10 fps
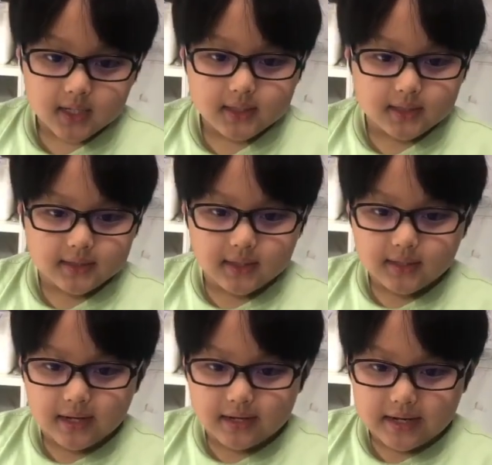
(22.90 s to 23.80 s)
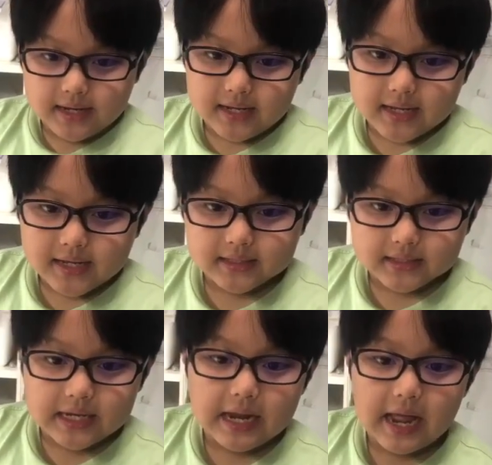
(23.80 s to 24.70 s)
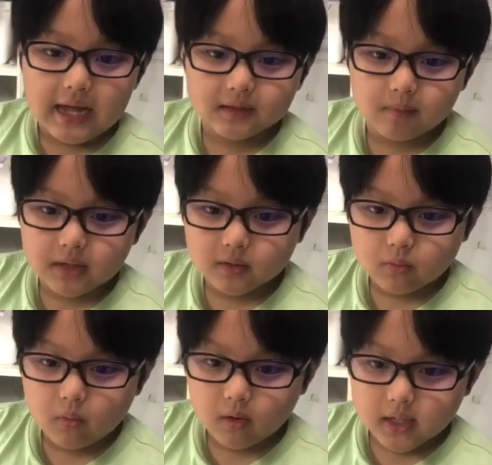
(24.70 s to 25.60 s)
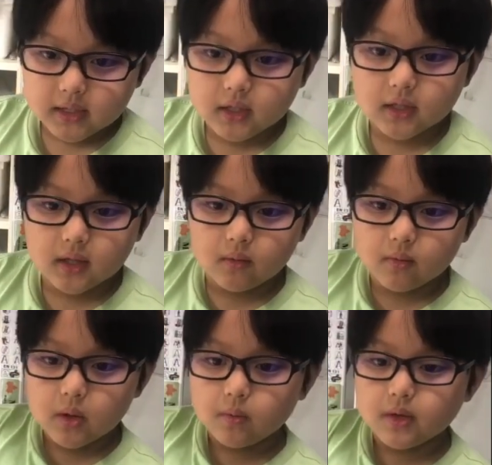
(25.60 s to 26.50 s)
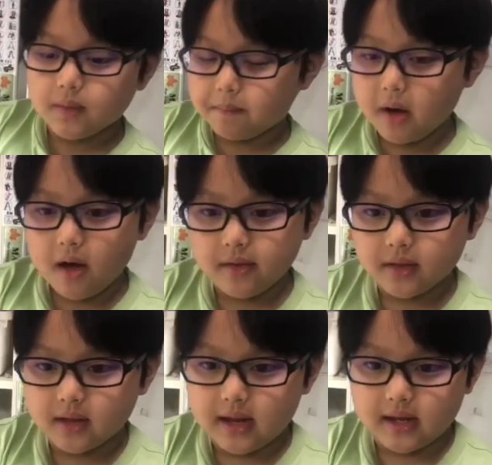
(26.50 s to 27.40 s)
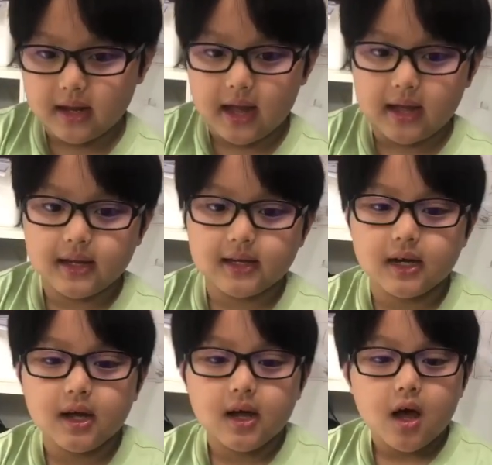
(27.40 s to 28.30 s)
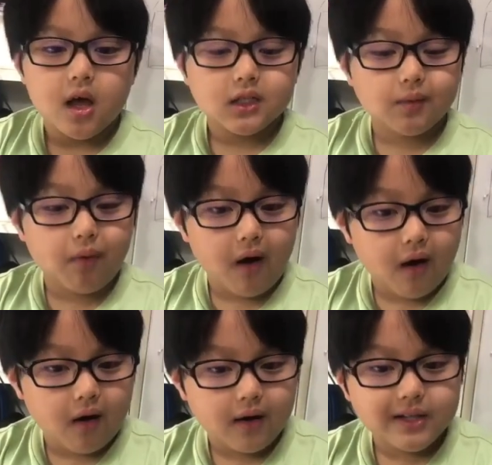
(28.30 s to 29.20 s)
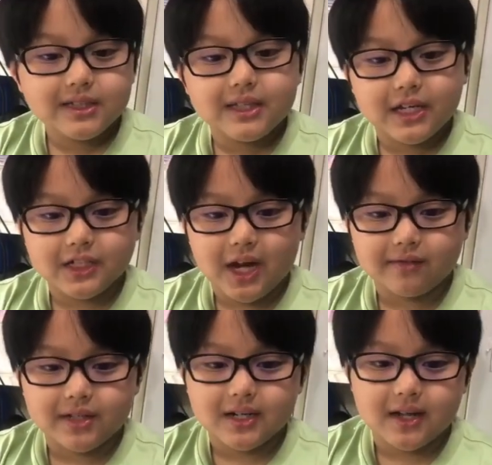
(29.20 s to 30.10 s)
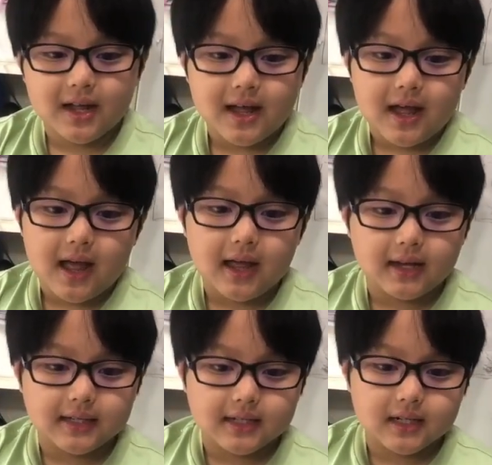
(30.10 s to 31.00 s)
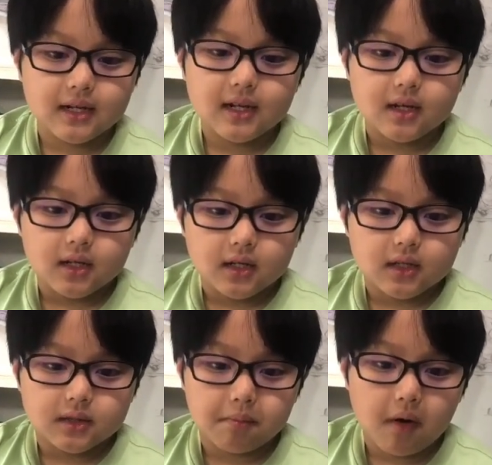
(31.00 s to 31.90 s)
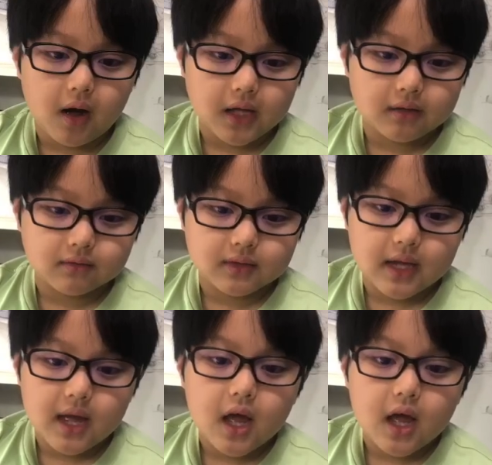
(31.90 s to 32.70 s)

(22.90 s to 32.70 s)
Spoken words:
Suddenly, his classmates walk into the room with a birthday cake. "Surprise!" they shouted. Aiden smiles.